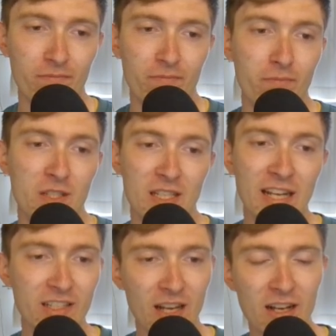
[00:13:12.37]

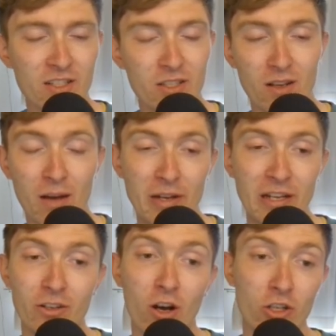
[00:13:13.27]
Seisas, I mean,
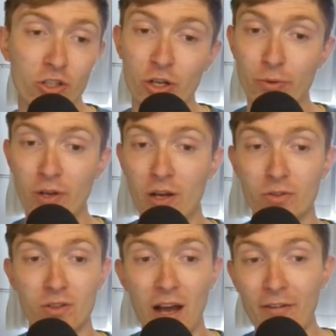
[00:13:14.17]
gosh, who
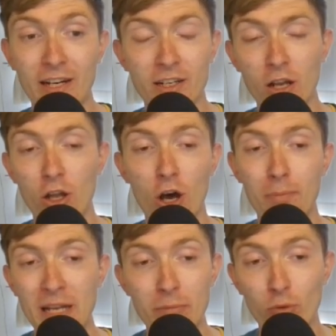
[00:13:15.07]
knows? I reckon a lot of
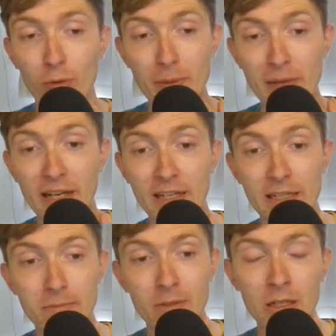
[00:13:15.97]
people will be picking
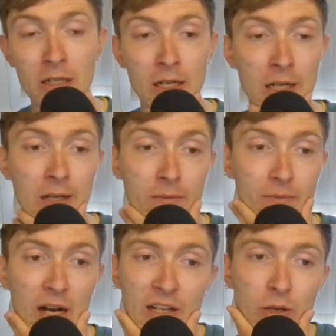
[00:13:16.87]
him.
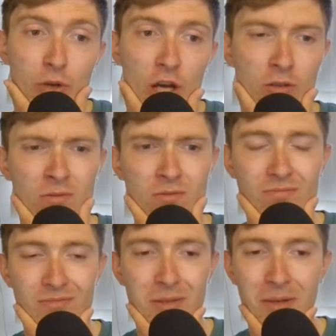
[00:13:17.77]
I don't know,
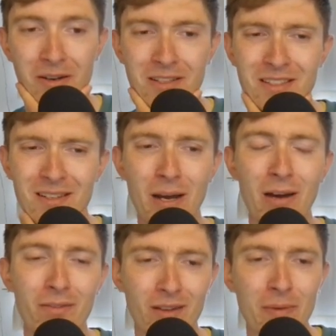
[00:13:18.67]
to be honest,
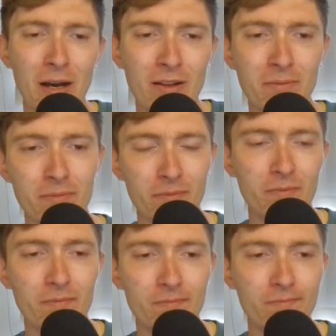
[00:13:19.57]
about him.
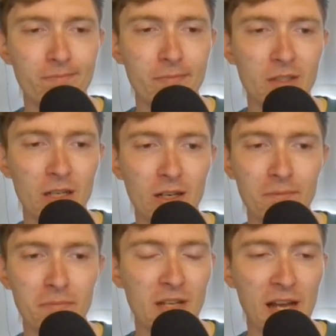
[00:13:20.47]

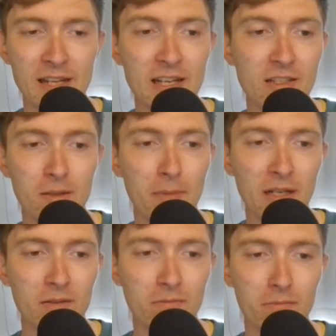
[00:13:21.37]
Yeah, he is the
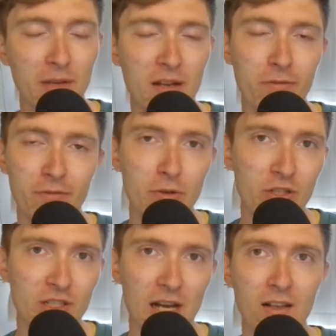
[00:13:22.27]
big
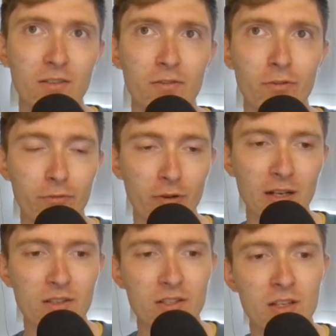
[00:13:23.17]
future talent for
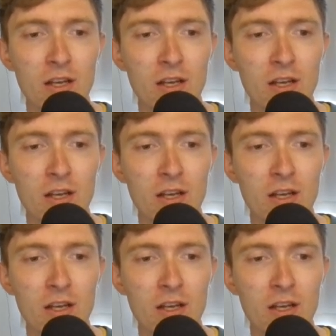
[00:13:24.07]
France.